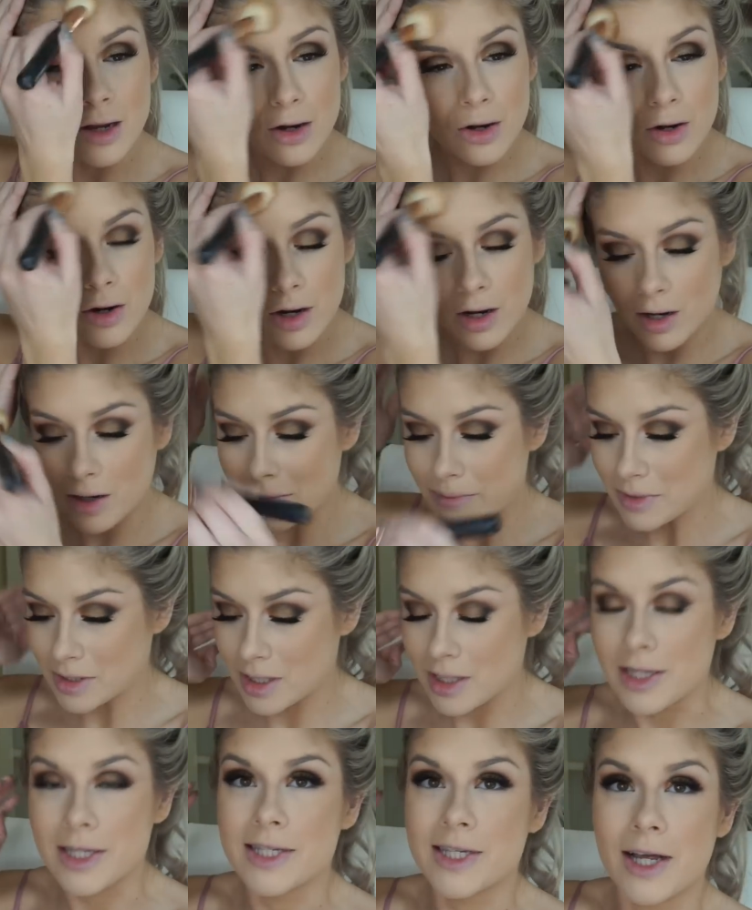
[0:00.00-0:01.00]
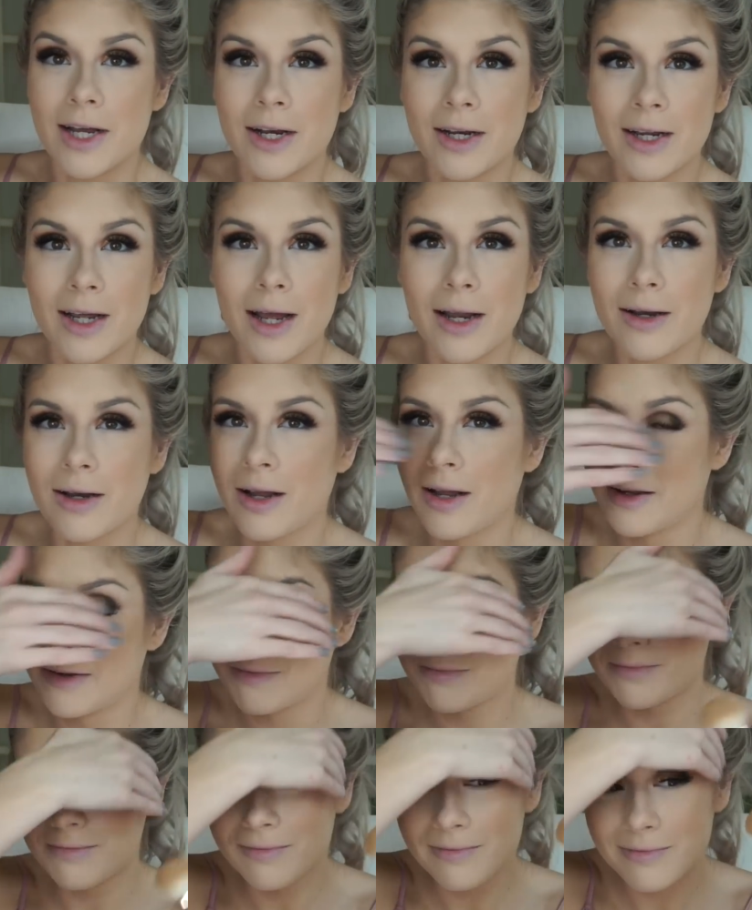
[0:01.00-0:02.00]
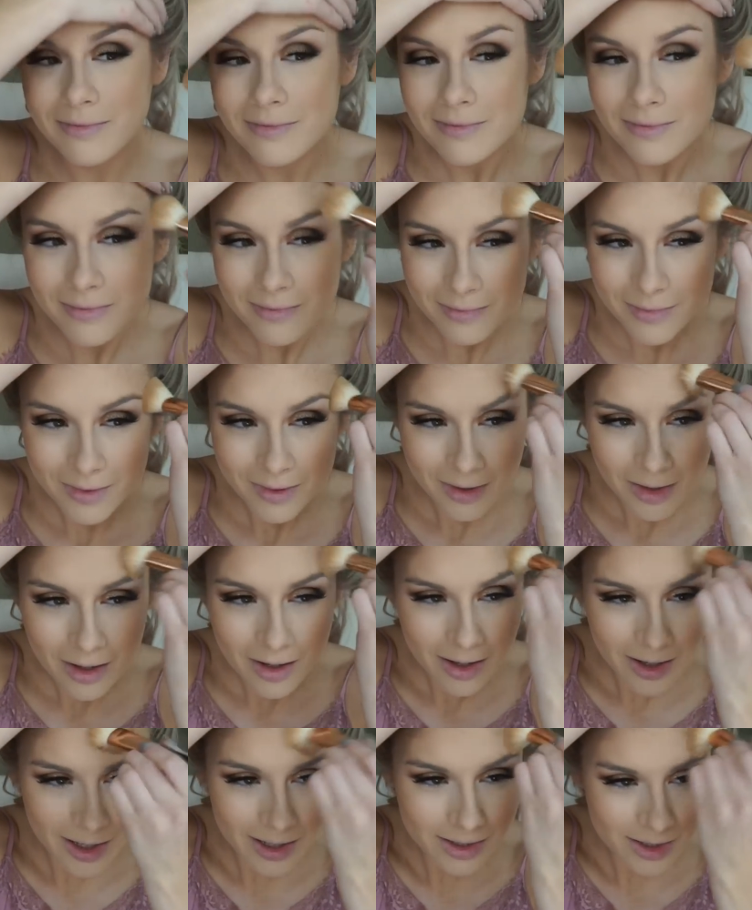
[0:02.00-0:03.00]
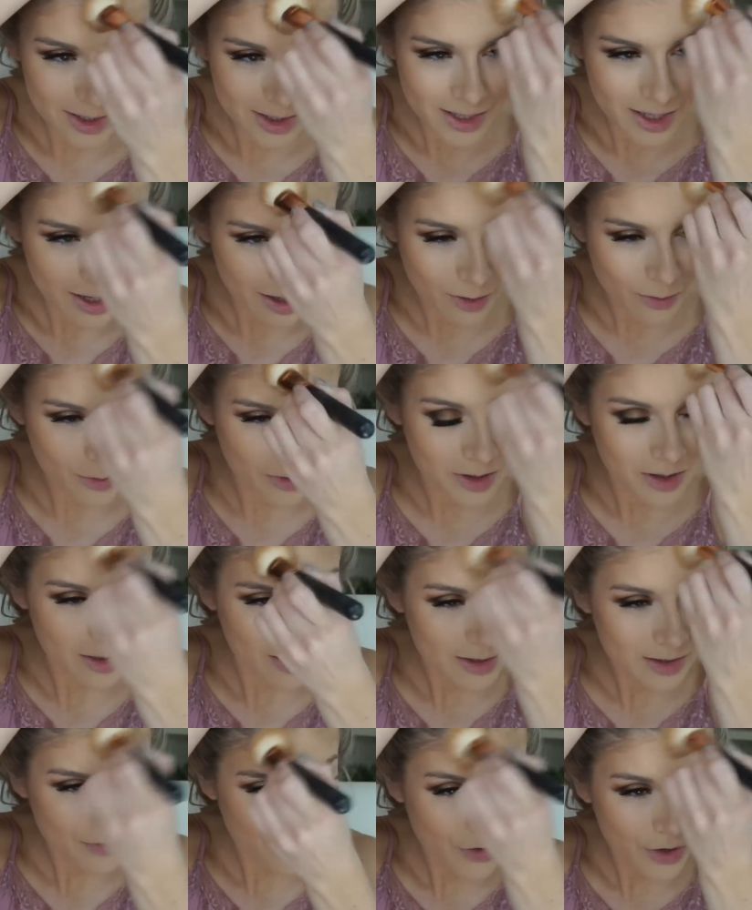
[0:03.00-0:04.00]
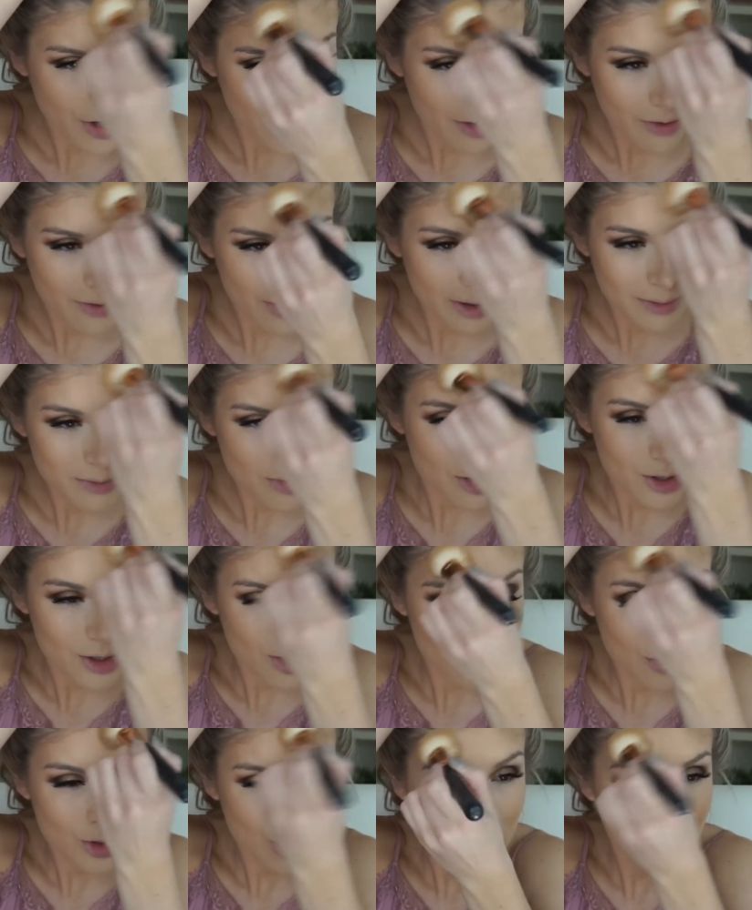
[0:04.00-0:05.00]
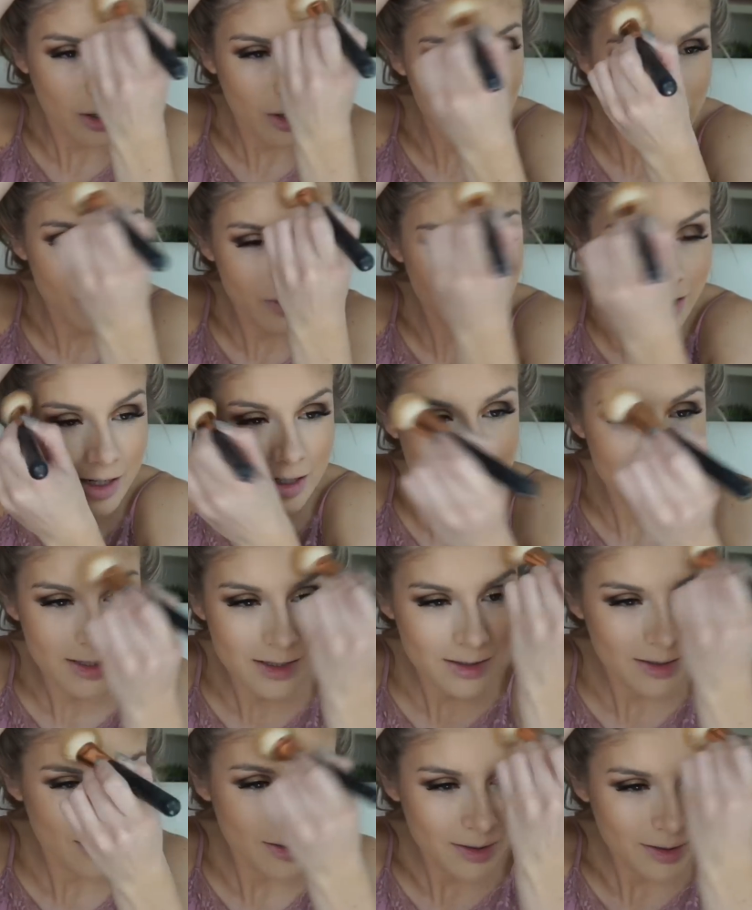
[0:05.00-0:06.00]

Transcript: here comes the sun again. I just can't win in this video. I'm so sorry, you guys.